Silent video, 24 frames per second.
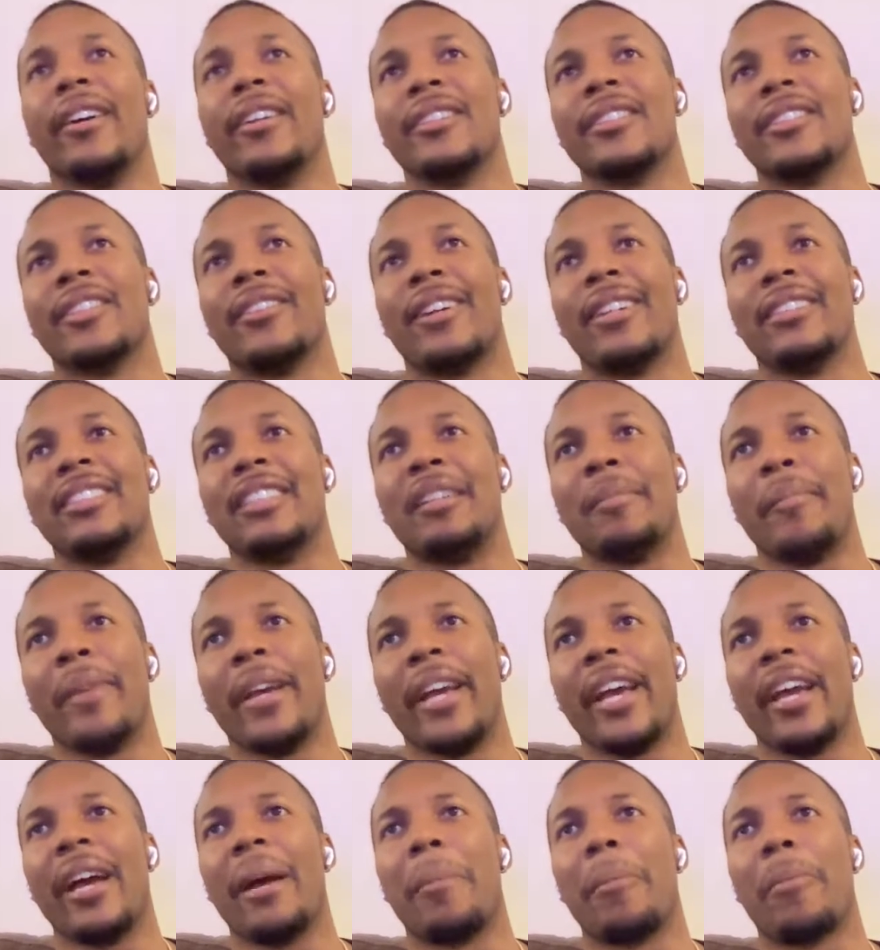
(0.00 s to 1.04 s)
So I said,
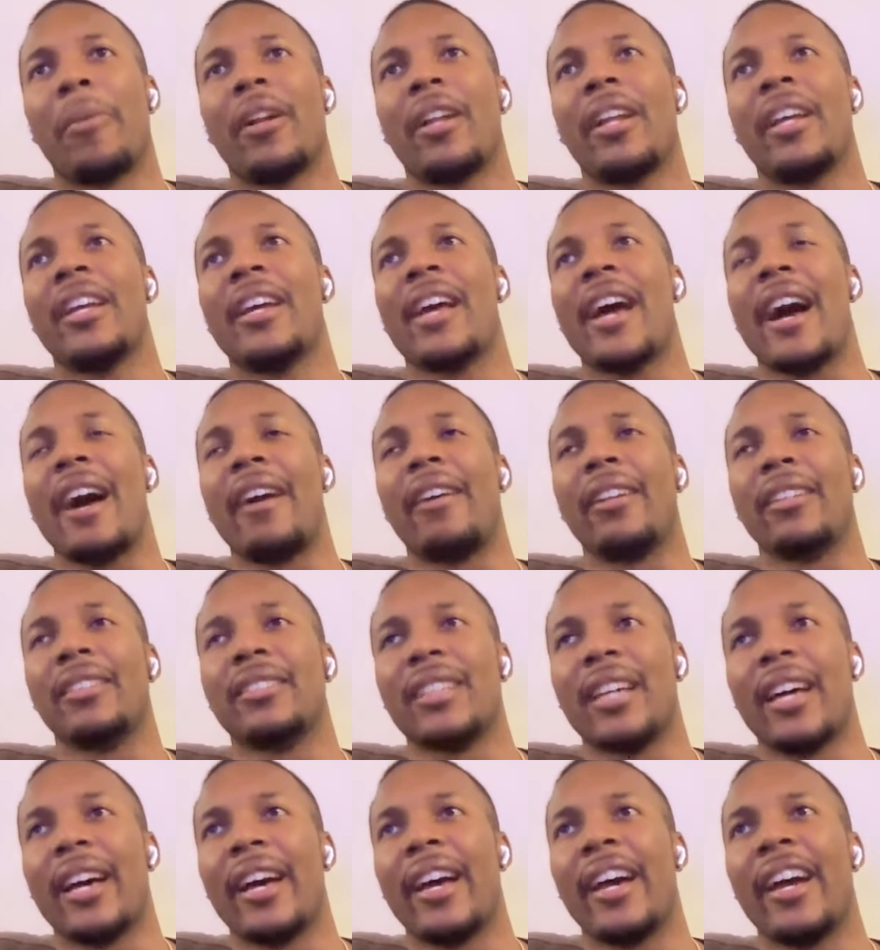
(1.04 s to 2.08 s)
man, I'm running out of
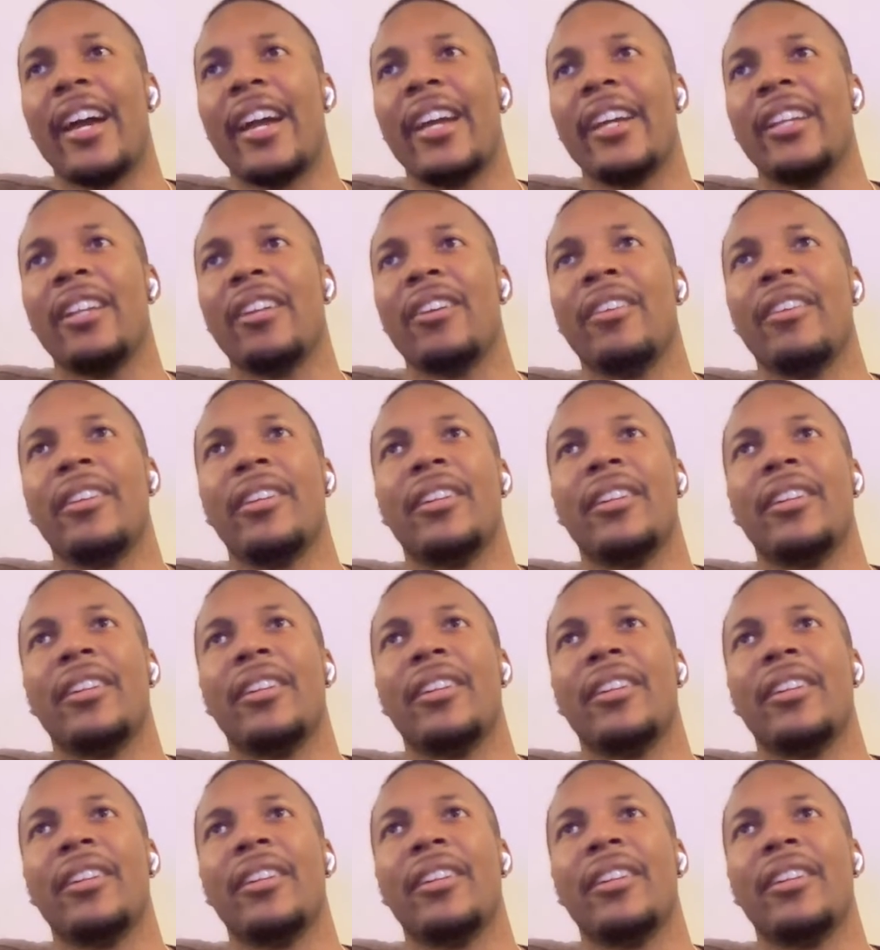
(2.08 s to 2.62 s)
time.